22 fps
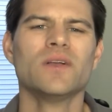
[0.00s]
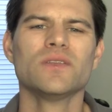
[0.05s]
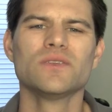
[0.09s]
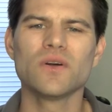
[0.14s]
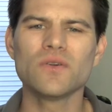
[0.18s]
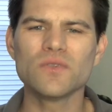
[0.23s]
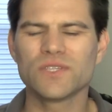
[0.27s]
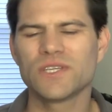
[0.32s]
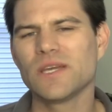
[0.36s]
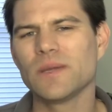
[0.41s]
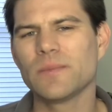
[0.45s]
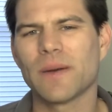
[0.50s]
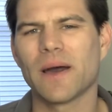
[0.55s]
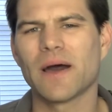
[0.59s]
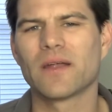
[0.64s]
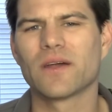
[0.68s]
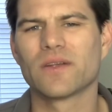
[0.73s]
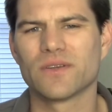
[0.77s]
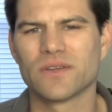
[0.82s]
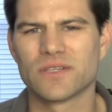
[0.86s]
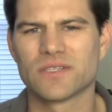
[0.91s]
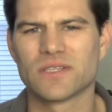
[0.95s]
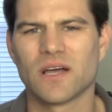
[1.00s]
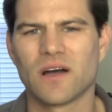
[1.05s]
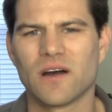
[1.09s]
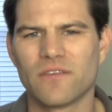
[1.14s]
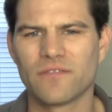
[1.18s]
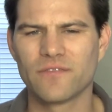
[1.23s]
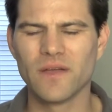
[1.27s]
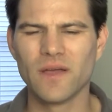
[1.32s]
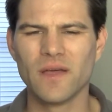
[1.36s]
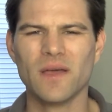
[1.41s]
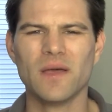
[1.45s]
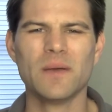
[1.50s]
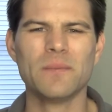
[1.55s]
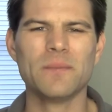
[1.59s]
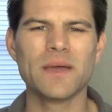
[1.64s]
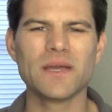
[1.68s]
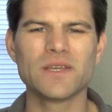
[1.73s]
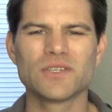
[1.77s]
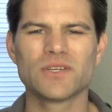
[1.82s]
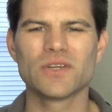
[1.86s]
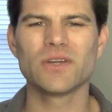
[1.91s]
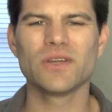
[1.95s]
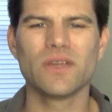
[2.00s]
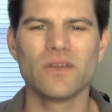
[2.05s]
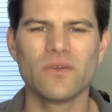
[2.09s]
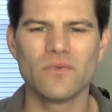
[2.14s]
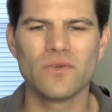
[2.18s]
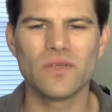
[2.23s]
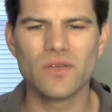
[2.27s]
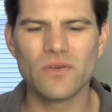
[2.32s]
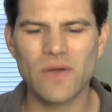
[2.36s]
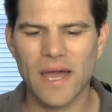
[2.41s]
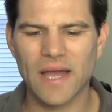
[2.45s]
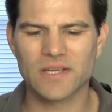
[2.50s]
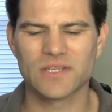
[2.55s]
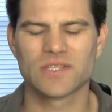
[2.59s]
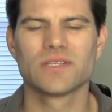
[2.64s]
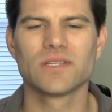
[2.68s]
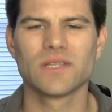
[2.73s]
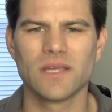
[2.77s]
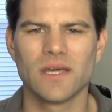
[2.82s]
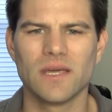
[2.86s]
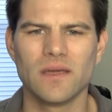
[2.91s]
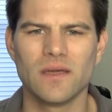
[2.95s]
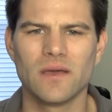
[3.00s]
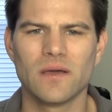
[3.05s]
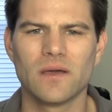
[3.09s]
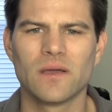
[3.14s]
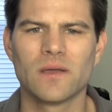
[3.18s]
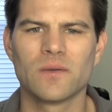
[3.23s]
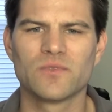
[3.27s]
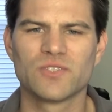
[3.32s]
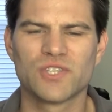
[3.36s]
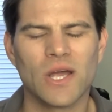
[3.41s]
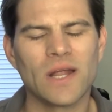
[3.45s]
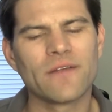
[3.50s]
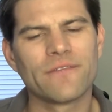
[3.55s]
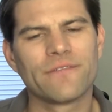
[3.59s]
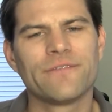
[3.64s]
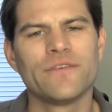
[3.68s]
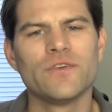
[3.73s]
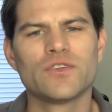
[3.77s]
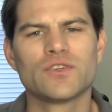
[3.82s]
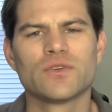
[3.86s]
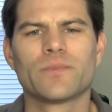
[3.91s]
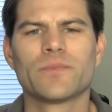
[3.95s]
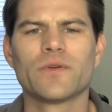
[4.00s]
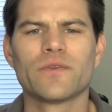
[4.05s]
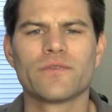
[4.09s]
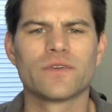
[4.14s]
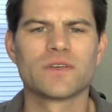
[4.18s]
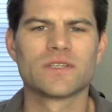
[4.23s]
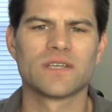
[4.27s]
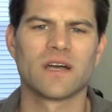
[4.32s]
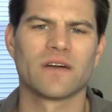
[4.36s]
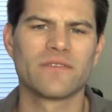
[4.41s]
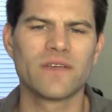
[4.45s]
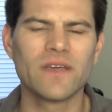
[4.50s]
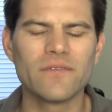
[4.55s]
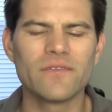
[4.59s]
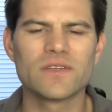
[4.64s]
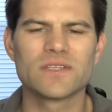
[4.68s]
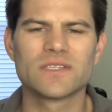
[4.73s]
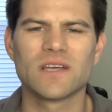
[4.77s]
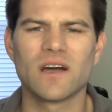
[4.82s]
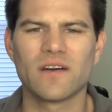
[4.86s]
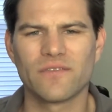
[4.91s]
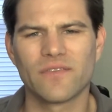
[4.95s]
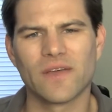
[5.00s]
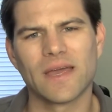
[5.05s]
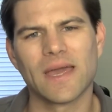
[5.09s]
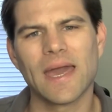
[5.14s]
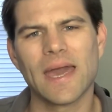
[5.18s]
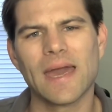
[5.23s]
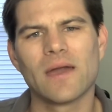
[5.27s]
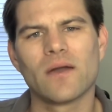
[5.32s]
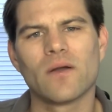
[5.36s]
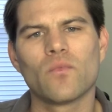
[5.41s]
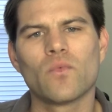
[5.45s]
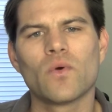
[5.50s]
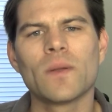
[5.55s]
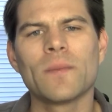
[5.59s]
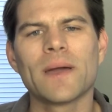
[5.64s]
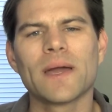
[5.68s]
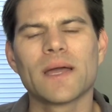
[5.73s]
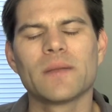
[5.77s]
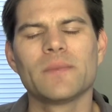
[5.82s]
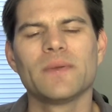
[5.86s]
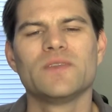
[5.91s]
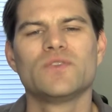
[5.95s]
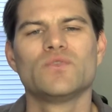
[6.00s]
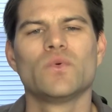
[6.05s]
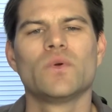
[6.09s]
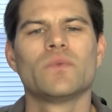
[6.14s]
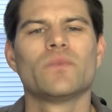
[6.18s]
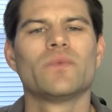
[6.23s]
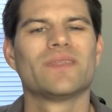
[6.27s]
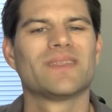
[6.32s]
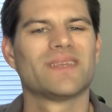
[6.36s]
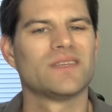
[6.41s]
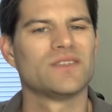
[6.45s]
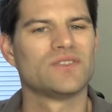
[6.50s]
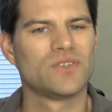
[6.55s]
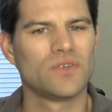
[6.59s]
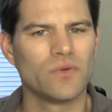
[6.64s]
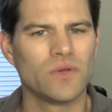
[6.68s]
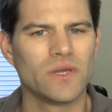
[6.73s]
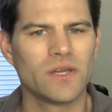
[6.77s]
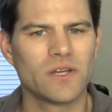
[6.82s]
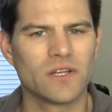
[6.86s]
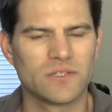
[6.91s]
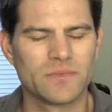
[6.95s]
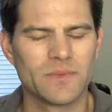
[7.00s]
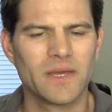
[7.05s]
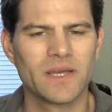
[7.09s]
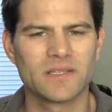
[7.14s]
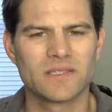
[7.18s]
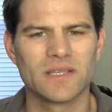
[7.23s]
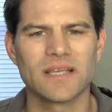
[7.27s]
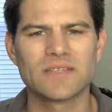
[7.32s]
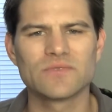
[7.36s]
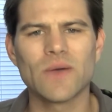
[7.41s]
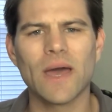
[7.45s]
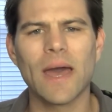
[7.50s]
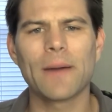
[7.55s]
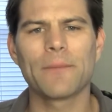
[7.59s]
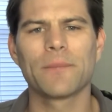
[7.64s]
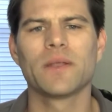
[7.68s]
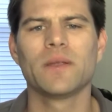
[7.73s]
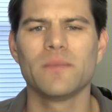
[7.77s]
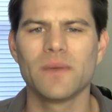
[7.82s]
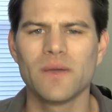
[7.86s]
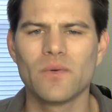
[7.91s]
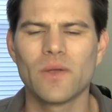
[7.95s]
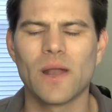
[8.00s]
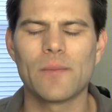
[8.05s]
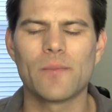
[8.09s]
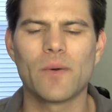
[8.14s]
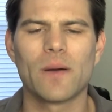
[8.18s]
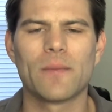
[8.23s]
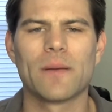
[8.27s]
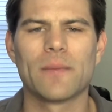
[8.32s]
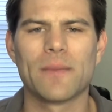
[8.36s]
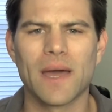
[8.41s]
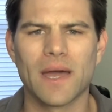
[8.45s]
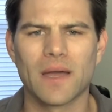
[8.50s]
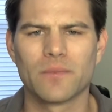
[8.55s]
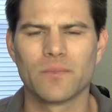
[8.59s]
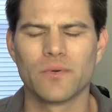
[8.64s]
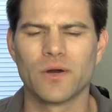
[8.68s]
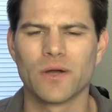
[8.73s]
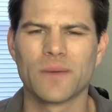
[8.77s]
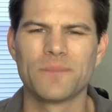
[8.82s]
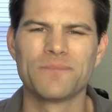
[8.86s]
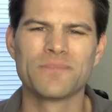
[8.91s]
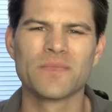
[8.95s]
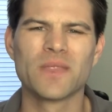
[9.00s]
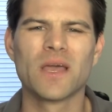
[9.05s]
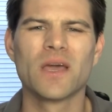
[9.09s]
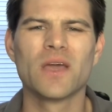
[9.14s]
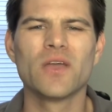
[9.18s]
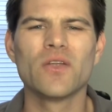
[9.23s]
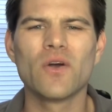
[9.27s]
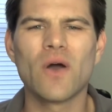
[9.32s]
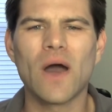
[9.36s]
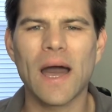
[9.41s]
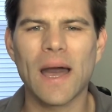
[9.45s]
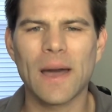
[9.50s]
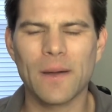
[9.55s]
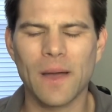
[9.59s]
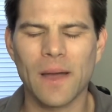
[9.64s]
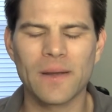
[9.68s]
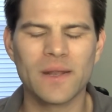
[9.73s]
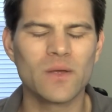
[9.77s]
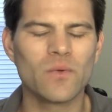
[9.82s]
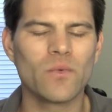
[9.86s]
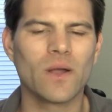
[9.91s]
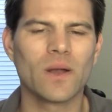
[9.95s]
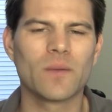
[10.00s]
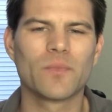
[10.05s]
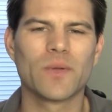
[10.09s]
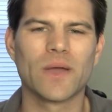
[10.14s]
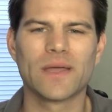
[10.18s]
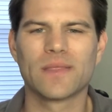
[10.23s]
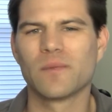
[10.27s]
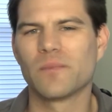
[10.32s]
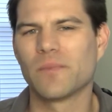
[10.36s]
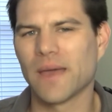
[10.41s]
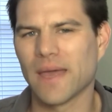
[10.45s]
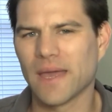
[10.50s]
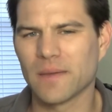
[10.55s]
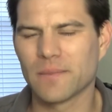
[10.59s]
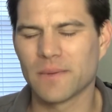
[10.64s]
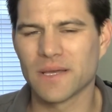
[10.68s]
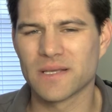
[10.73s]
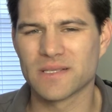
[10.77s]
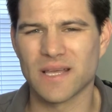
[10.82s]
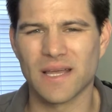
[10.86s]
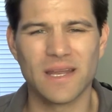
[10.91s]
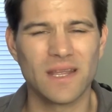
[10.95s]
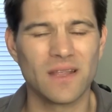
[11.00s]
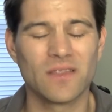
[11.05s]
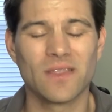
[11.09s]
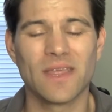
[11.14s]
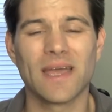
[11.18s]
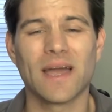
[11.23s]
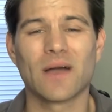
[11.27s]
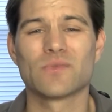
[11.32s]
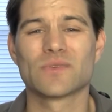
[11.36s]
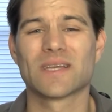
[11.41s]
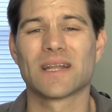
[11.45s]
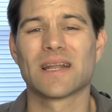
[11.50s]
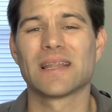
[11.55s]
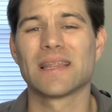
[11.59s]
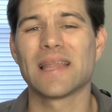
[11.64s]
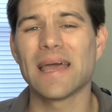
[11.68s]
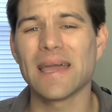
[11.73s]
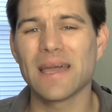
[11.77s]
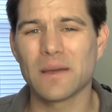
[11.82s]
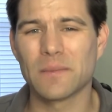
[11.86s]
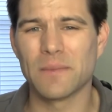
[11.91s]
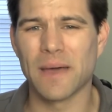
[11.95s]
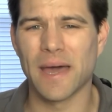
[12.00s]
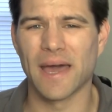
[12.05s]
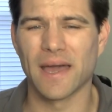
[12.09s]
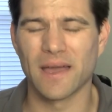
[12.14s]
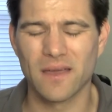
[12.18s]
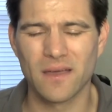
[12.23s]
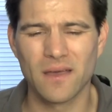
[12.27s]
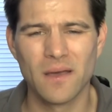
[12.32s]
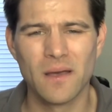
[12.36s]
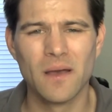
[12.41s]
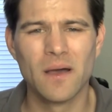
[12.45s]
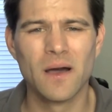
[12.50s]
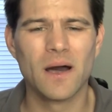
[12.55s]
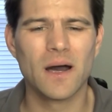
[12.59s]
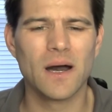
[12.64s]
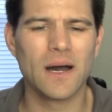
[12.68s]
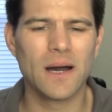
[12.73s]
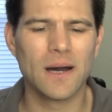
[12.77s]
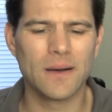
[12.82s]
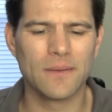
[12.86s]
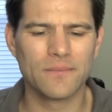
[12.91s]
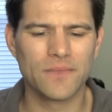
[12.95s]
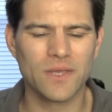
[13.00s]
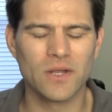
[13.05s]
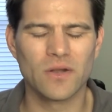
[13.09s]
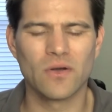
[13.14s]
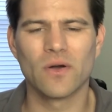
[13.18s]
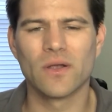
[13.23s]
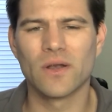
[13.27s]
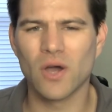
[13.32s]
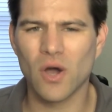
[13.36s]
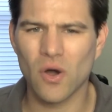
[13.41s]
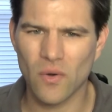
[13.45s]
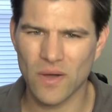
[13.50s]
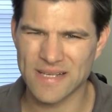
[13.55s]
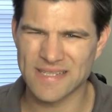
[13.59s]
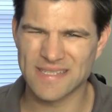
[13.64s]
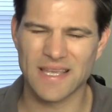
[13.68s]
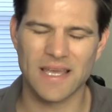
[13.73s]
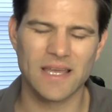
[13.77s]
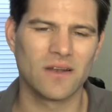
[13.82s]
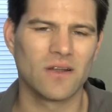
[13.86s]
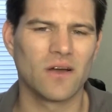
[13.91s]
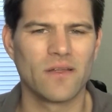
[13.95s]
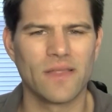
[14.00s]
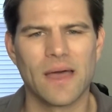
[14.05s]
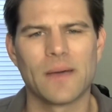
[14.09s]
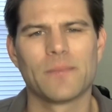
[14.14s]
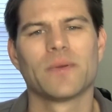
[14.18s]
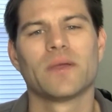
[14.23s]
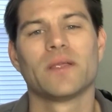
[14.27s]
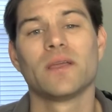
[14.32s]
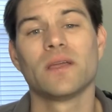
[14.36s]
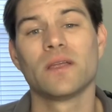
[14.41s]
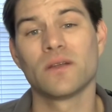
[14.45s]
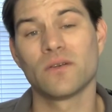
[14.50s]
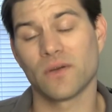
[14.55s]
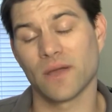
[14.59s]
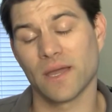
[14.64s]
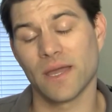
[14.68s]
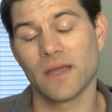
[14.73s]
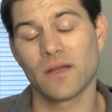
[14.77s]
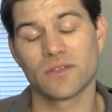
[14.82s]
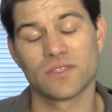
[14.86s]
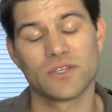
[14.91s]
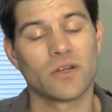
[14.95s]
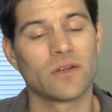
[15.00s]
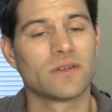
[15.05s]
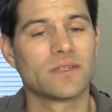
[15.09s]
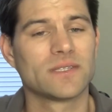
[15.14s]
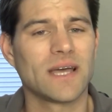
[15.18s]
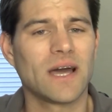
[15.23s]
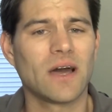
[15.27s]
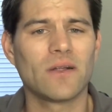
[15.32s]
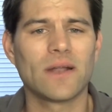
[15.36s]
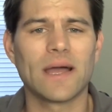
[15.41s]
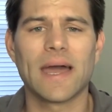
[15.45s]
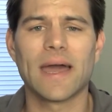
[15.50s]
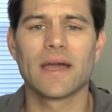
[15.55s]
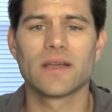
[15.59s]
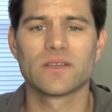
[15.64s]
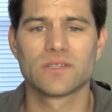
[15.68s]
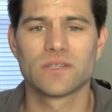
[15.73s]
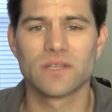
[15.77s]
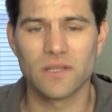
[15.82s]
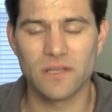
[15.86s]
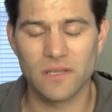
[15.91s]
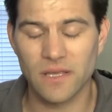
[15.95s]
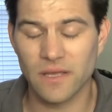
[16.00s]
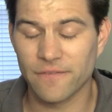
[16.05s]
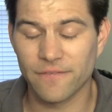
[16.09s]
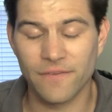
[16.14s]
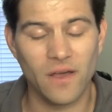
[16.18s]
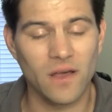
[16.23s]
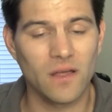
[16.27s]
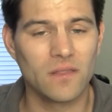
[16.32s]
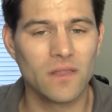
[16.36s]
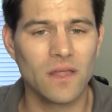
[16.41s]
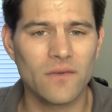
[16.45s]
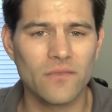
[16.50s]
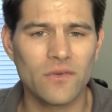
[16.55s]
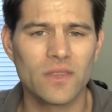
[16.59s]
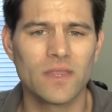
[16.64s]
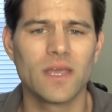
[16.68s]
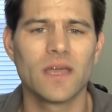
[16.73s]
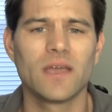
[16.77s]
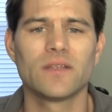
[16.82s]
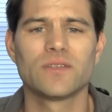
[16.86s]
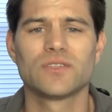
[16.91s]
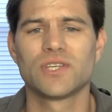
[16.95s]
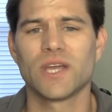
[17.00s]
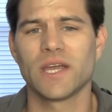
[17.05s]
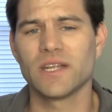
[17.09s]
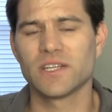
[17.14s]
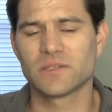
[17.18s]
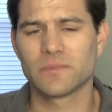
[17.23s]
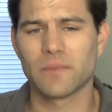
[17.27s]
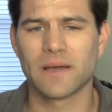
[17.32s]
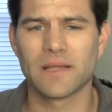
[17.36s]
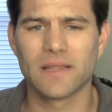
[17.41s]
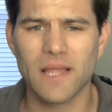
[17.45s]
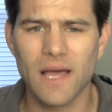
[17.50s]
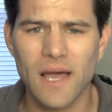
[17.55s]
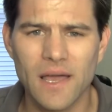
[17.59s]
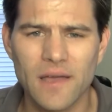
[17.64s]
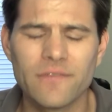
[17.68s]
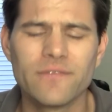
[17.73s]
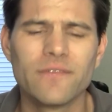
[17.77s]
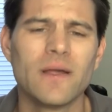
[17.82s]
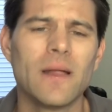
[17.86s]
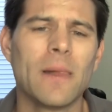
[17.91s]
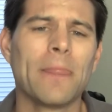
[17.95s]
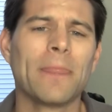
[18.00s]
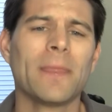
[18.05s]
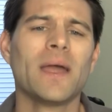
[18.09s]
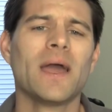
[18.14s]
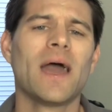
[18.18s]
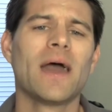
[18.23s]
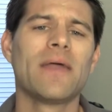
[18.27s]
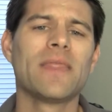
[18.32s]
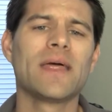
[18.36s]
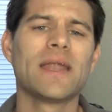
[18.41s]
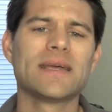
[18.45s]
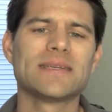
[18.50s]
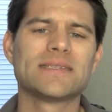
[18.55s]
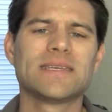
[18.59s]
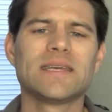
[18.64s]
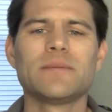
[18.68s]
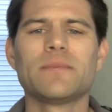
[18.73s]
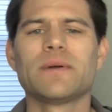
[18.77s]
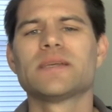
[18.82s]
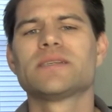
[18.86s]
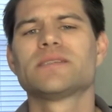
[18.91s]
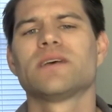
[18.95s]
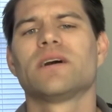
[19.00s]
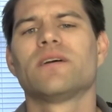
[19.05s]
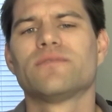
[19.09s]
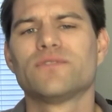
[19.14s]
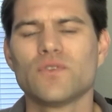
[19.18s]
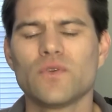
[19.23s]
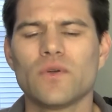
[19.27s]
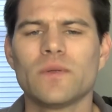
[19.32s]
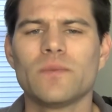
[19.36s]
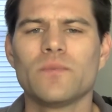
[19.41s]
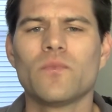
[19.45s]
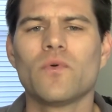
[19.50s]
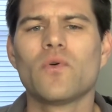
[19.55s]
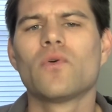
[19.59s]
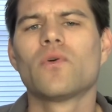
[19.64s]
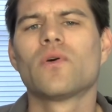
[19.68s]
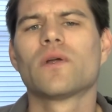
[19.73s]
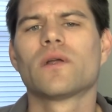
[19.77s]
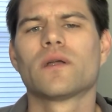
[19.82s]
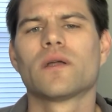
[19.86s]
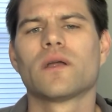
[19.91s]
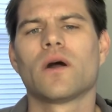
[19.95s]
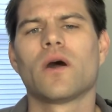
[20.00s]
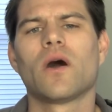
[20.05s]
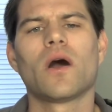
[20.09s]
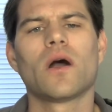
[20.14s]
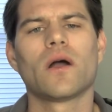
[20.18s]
Don't cheap out on yourself. Make sure you actually try to future-proof yourself. Give yourself like, hey, what am I going to be doing within 2 years? Because that's what happened to me when I bought my MacBook. I didn't want to break the bank because I didn't think I was going to like a Mac. An OS 10 and all that. But, it turns out I actually fell in love with it, changed my life. And then I seen myself doing more